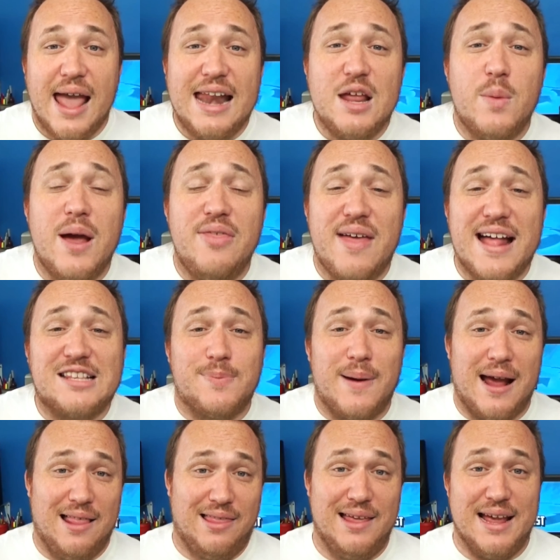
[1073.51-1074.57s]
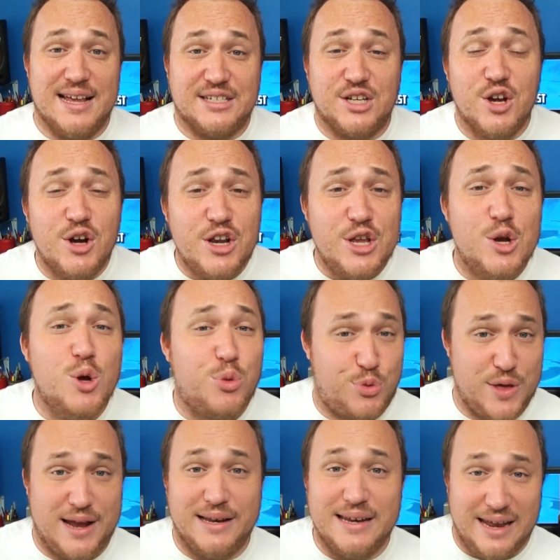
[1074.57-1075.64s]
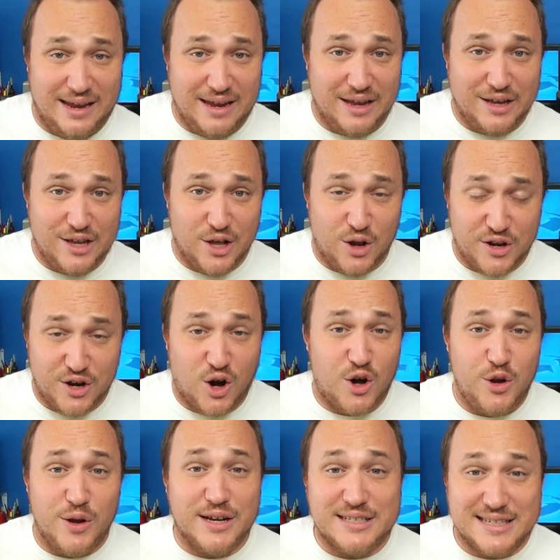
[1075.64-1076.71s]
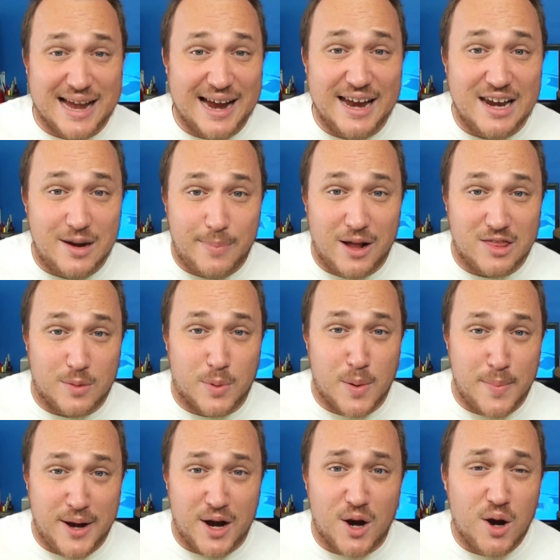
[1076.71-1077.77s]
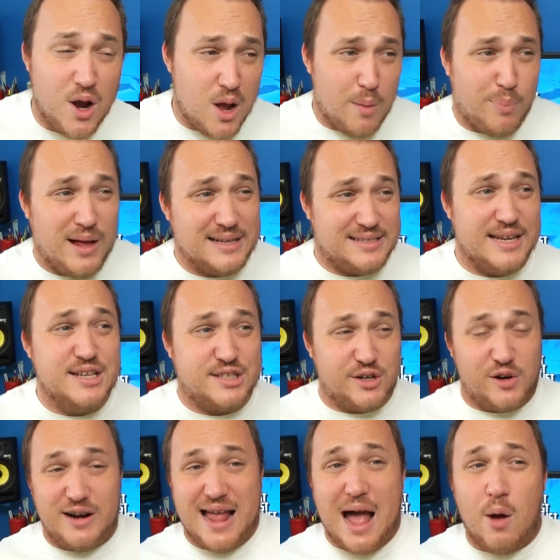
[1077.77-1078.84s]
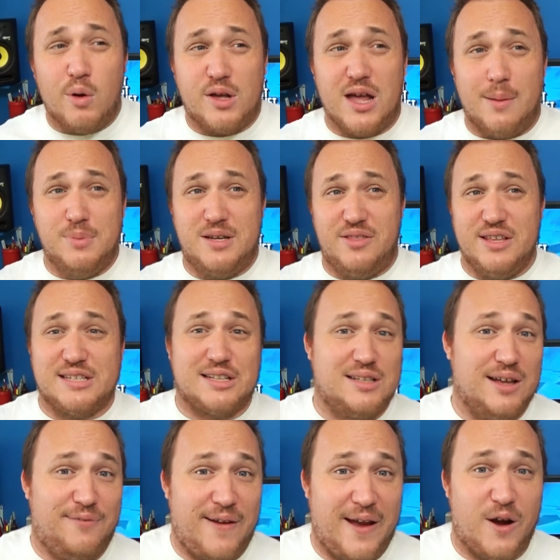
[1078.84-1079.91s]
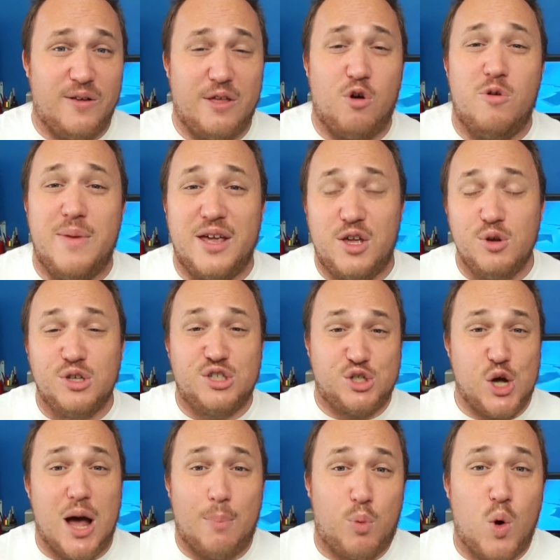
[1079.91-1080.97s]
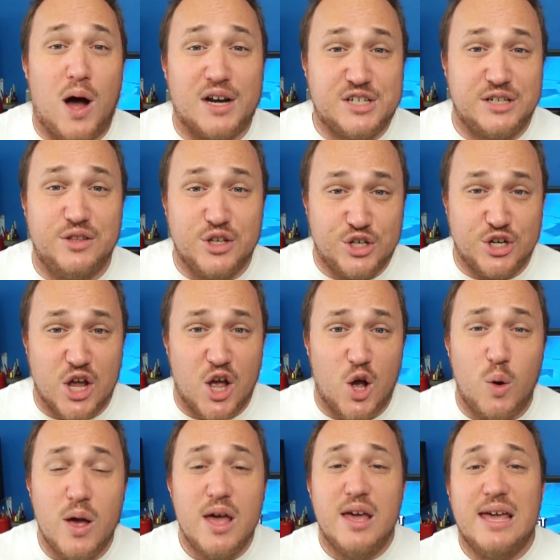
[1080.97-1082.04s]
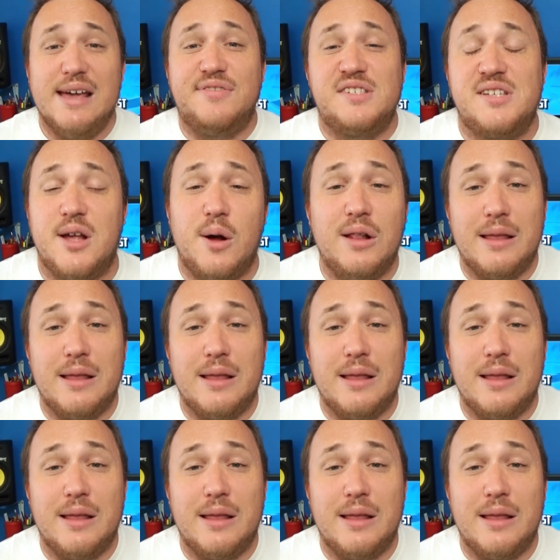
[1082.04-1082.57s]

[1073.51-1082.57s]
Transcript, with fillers: Anyway, that's my list. Who do you think Negan killed, and are you excited about the premiere? Plus, is there an outcome to this cliffhanger that would make you stop watching the show? If so,